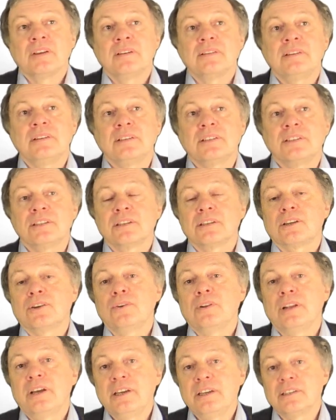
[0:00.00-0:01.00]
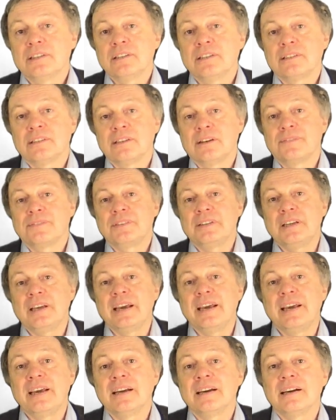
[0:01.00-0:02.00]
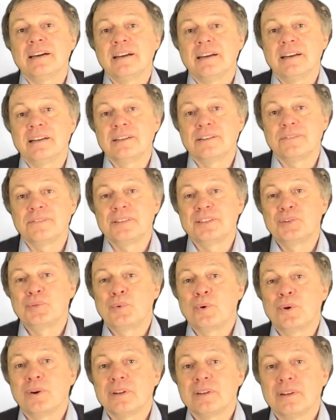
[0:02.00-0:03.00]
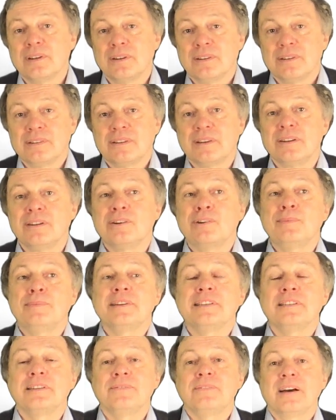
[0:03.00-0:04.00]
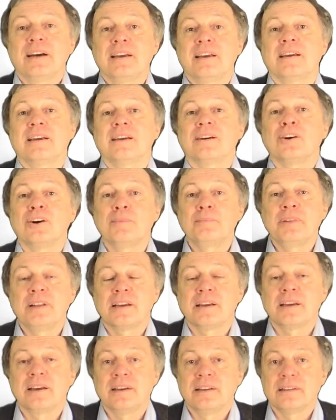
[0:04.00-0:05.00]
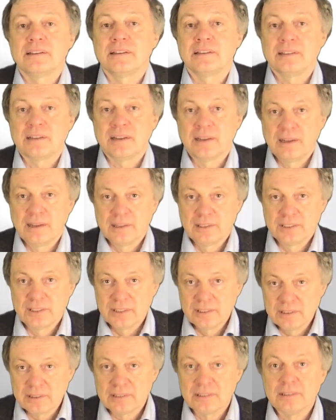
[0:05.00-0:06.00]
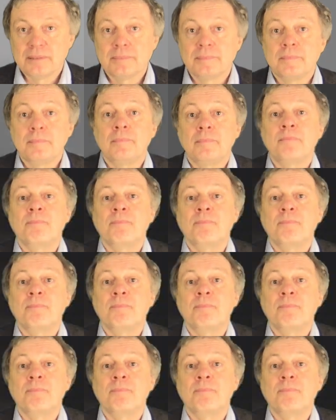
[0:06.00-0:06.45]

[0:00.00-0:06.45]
the circulations of the air and of the water on the globe is a very complicated system,